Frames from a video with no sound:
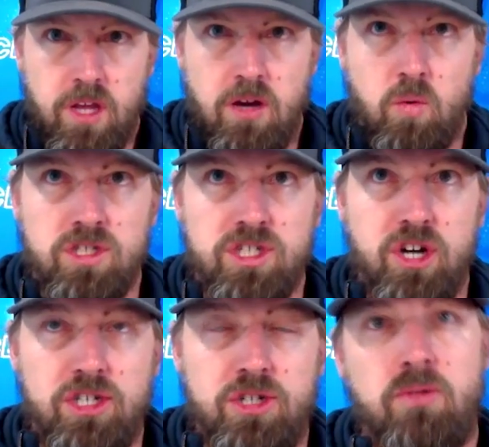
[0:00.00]
Well,
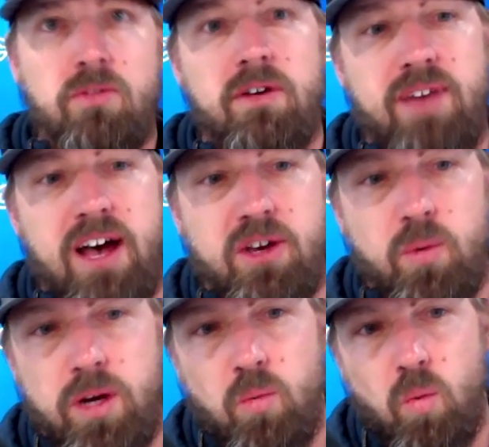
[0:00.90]
start to
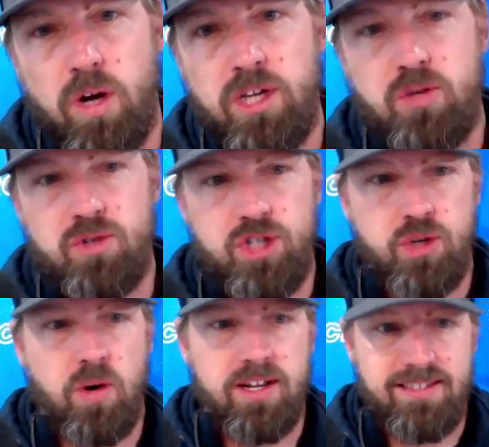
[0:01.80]
evaluate what you
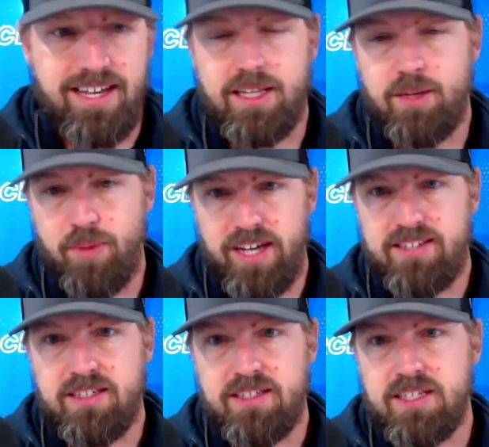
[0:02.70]
do on a daily
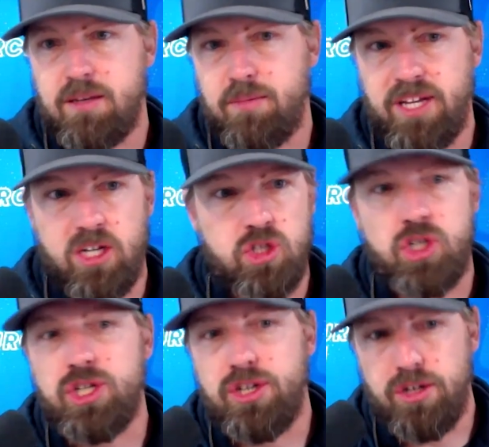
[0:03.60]
basis that somebody else
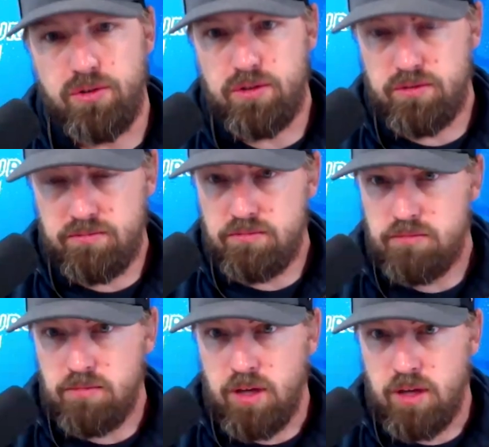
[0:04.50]
could do.
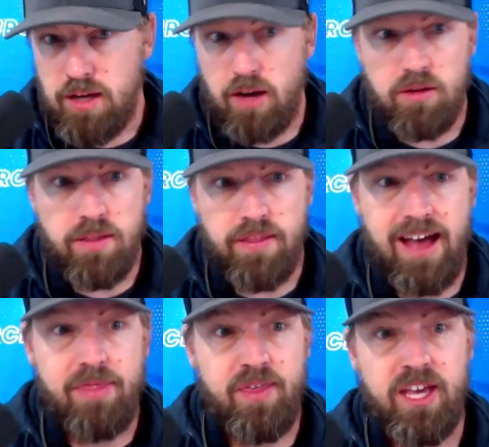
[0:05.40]
Now,
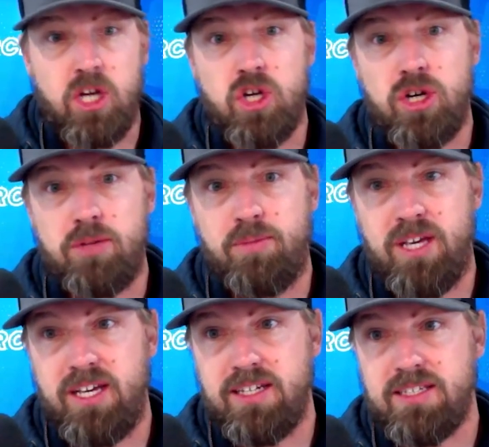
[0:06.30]
that thing could
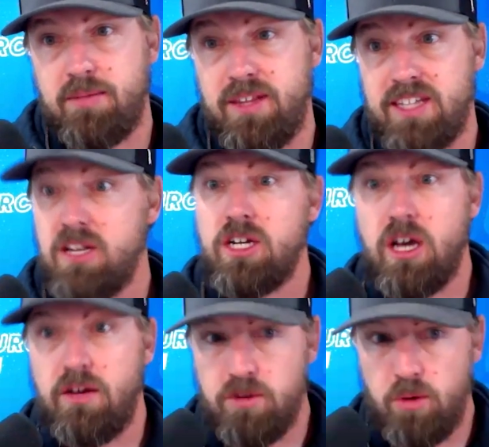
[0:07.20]
be something that's
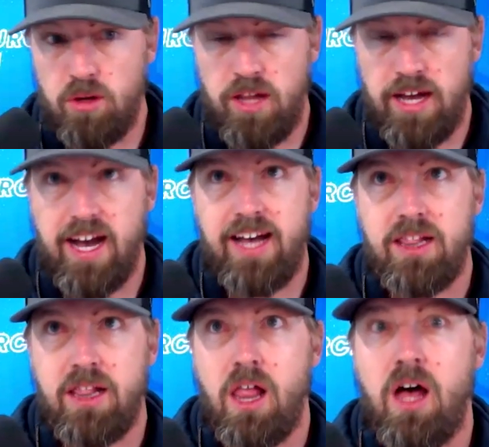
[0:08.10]
uncomfortable. Like, I
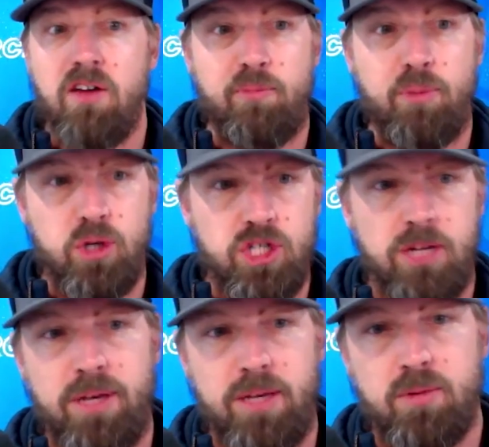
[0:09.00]
love
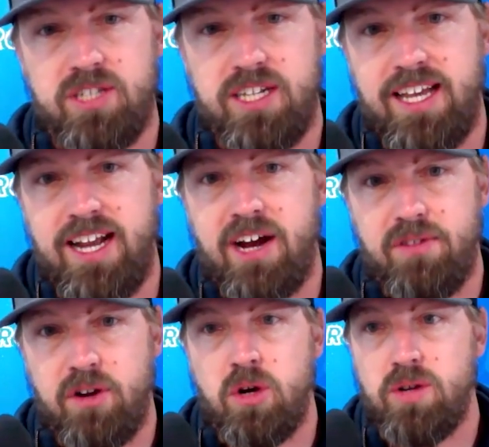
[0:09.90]
pushing people to get out of
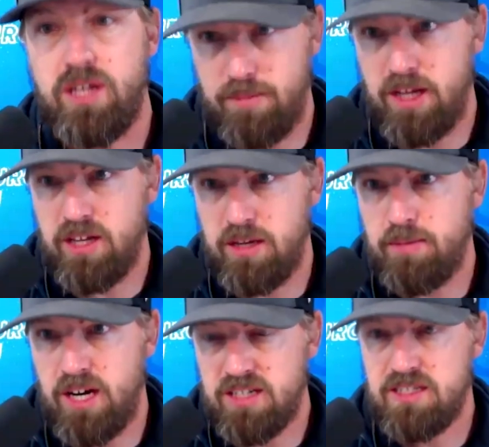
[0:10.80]
their own email
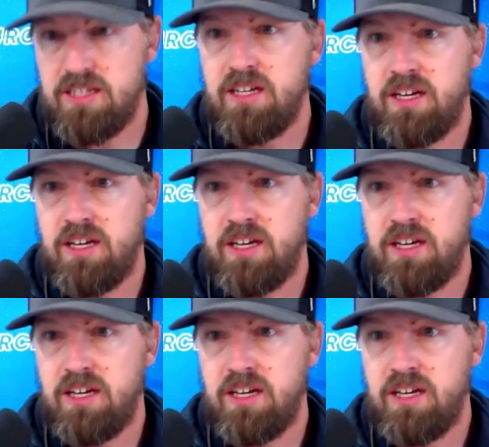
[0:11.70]
inbox.